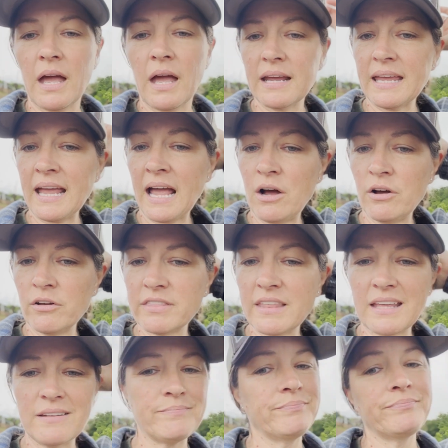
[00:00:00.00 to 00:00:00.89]
account,
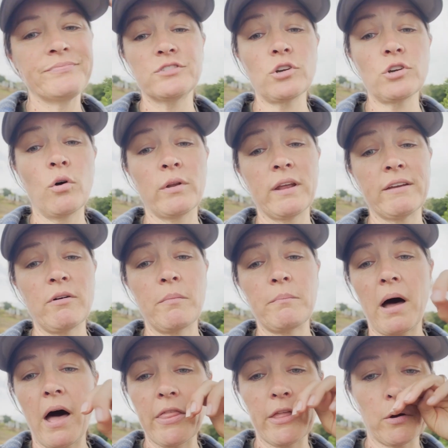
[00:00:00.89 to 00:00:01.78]
then don't
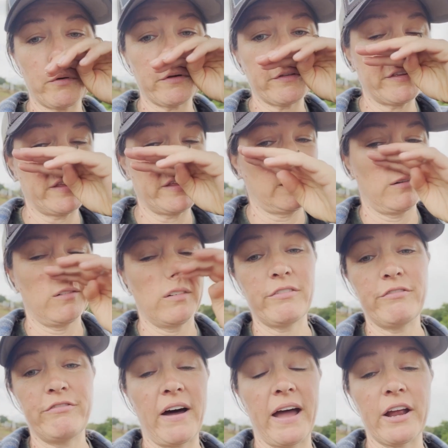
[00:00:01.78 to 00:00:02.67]
even bother with
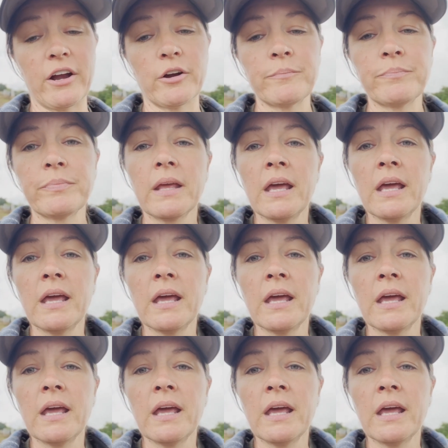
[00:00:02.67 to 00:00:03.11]
fire.